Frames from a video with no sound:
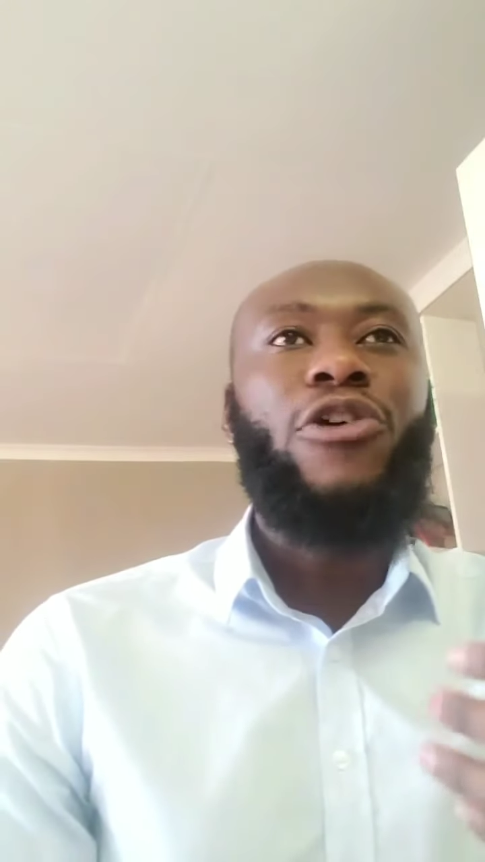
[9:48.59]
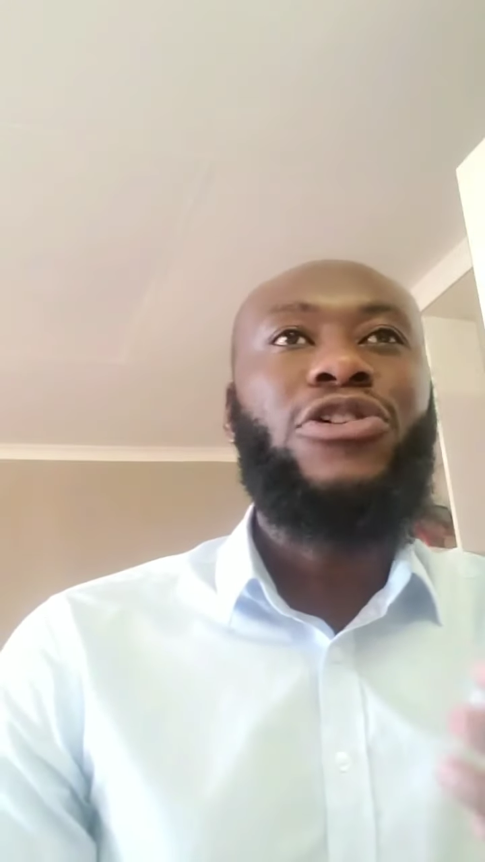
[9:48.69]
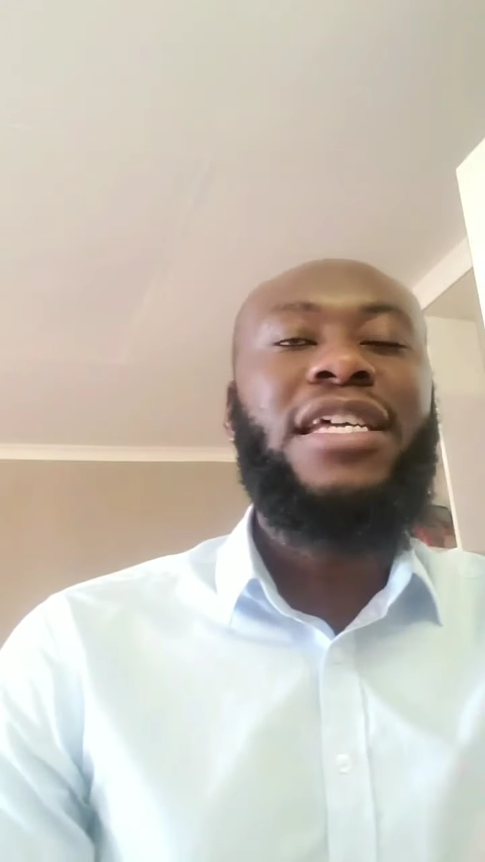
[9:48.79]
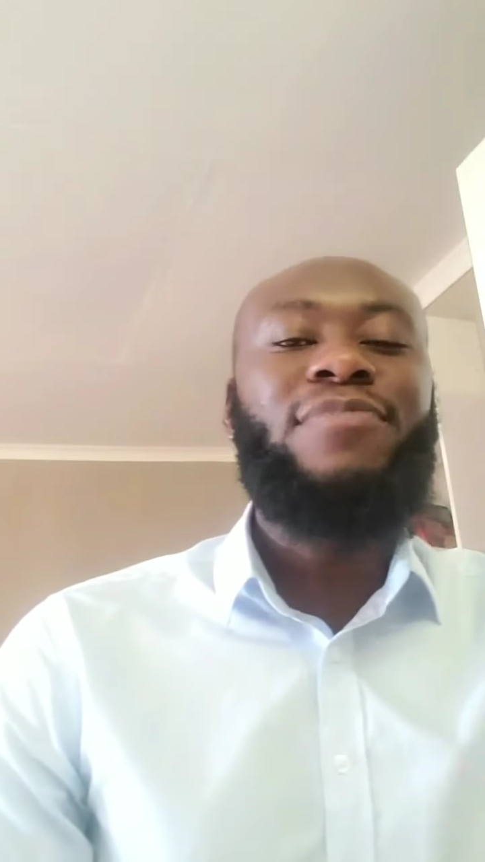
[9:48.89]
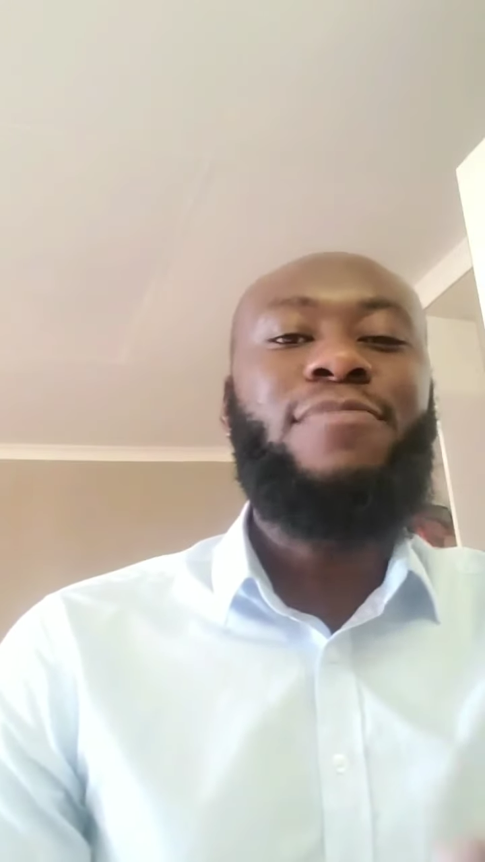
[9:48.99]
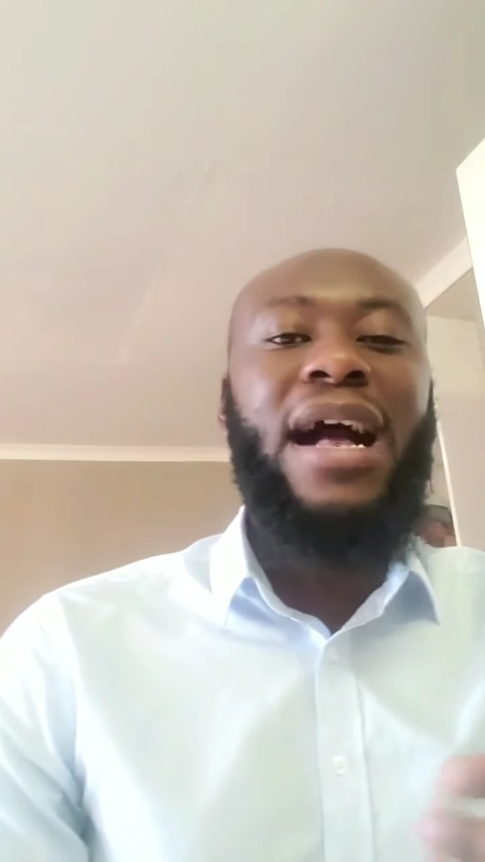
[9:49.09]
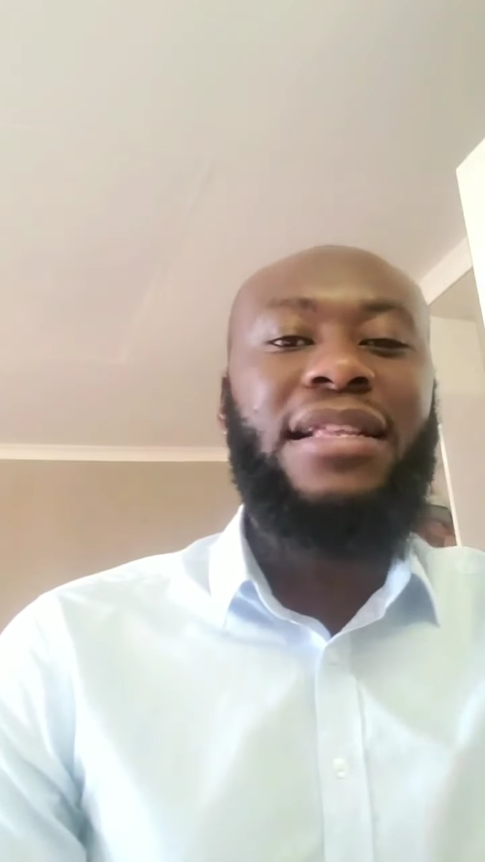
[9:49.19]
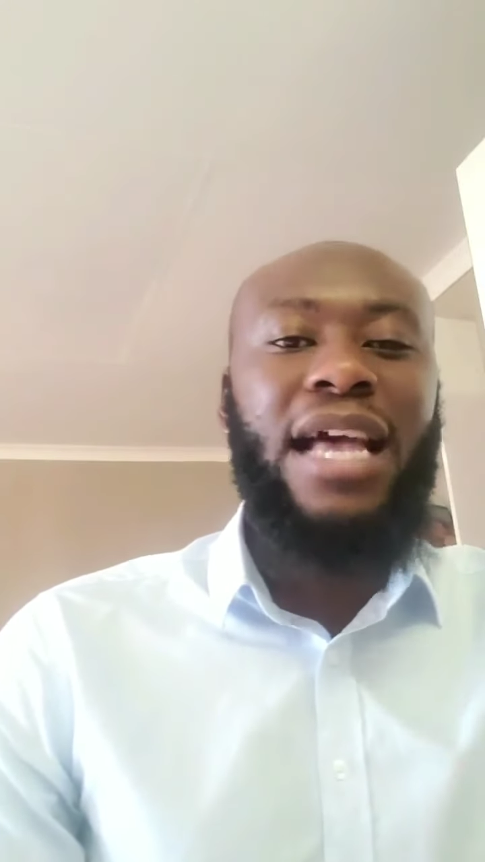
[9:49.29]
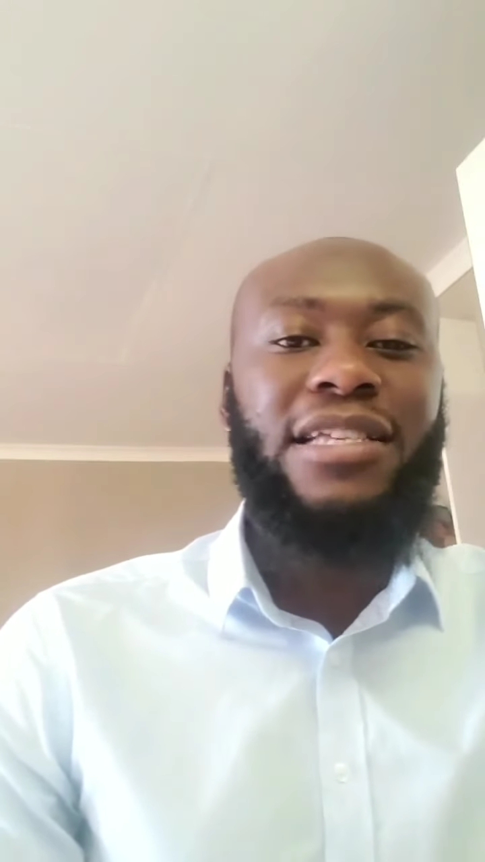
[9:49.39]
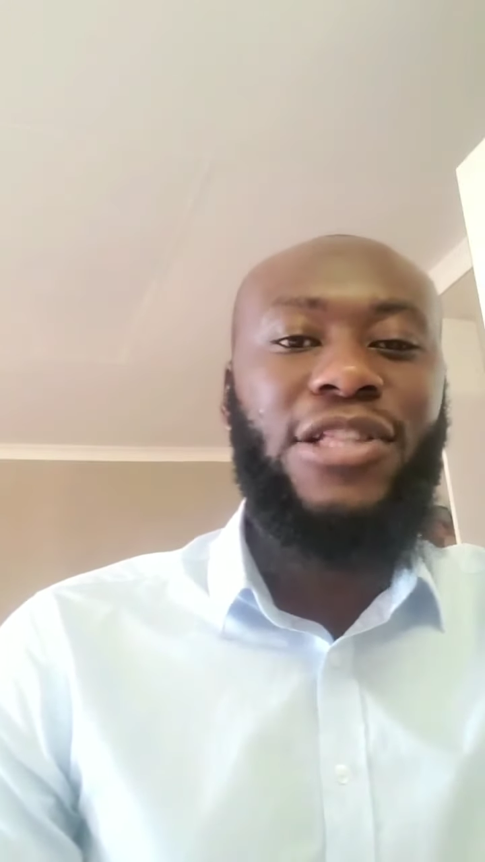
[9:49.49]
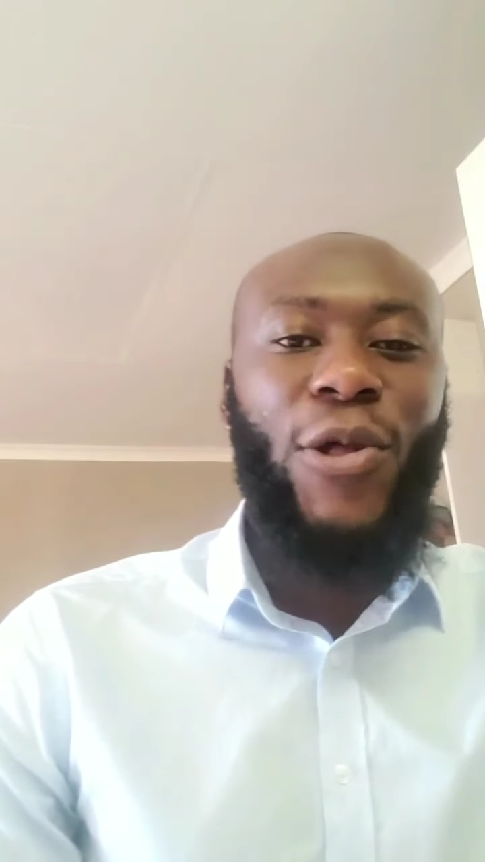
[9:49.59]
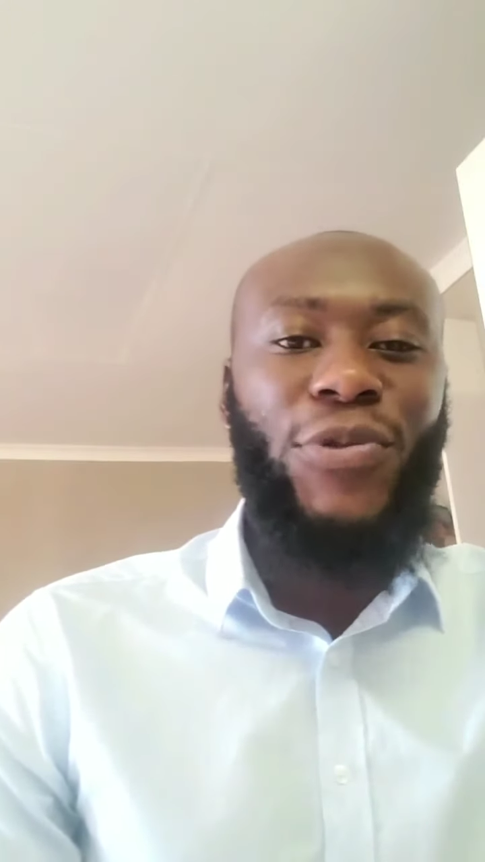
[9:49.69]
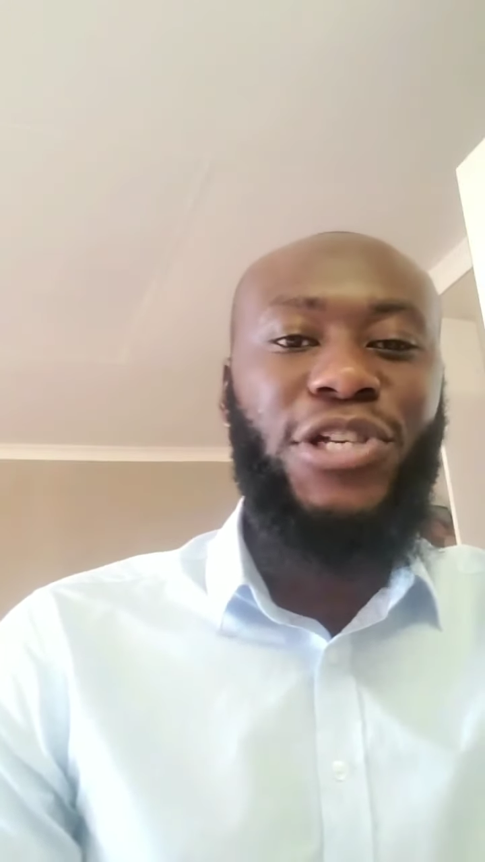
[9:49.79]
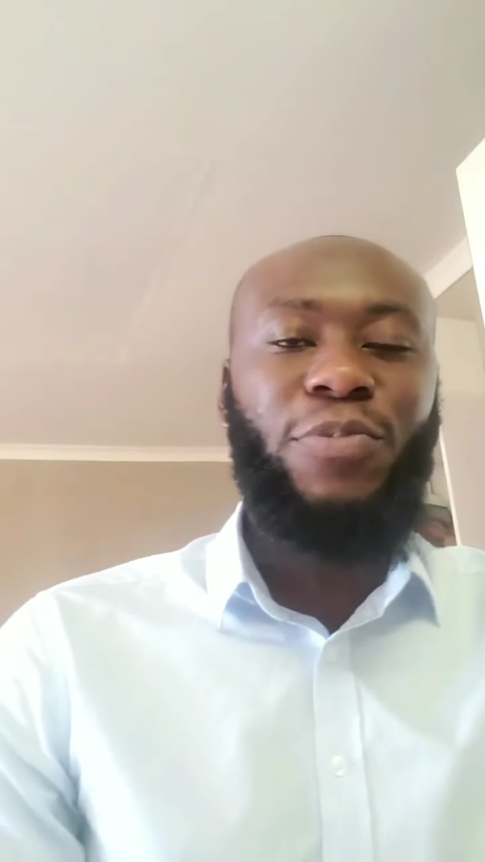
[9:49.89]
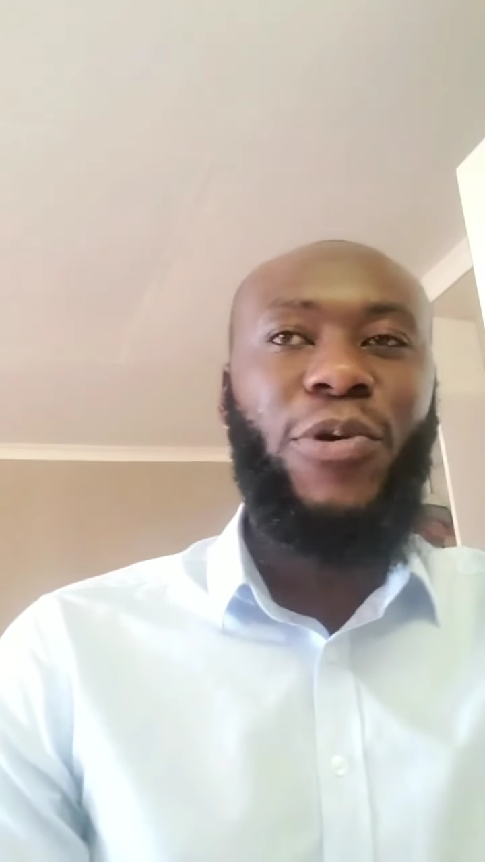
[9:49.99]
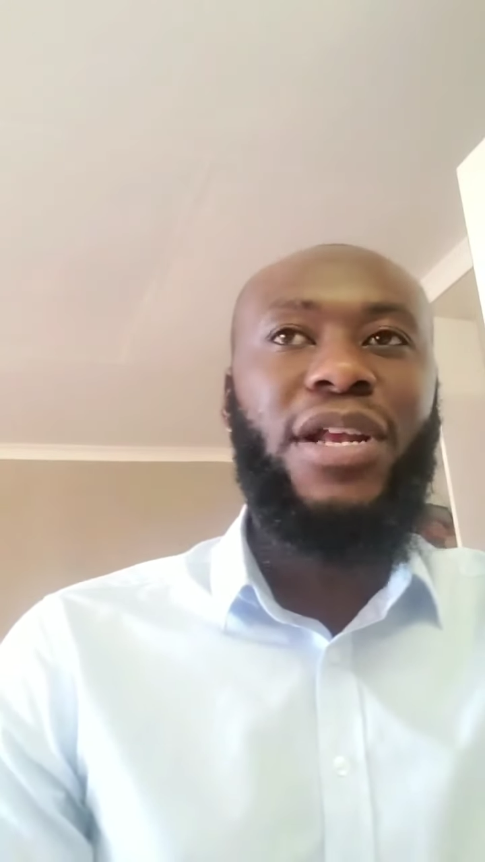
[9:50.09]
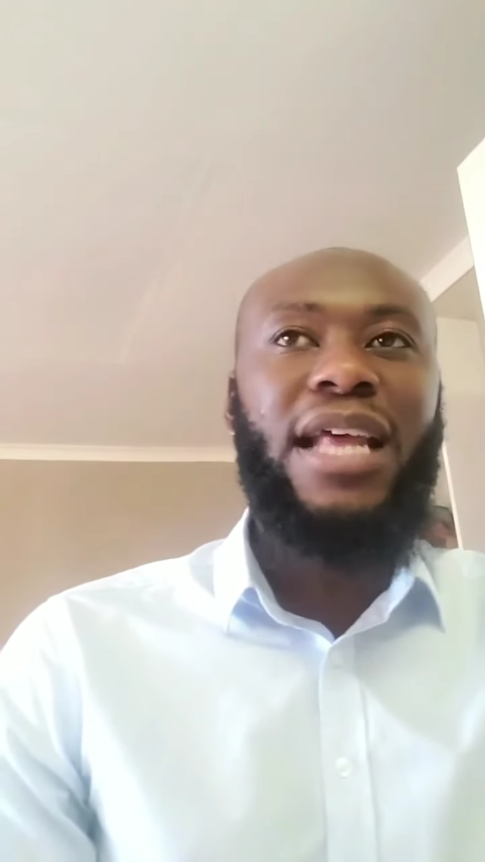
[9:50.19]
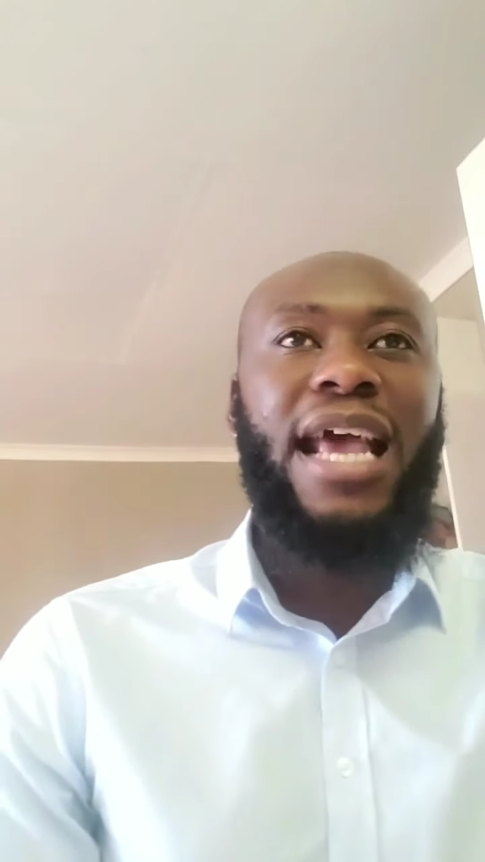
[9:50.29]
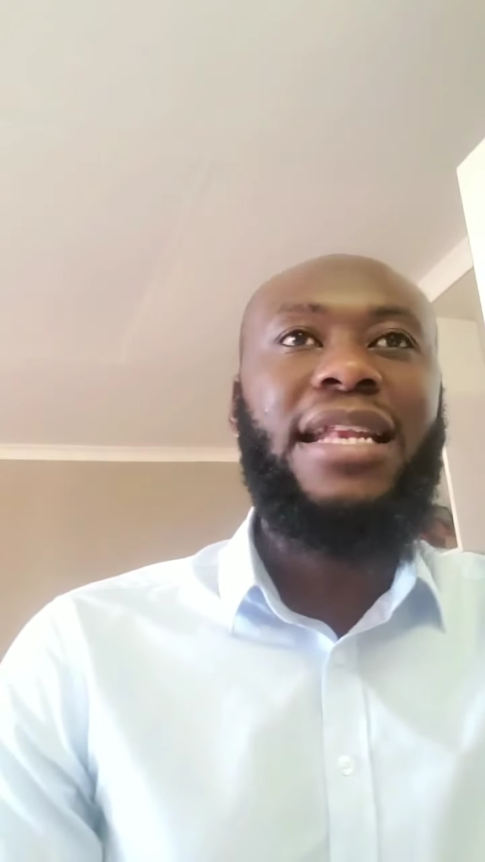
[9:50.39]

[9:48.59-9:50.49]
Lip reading: you can be baptized in the Holy Spirit.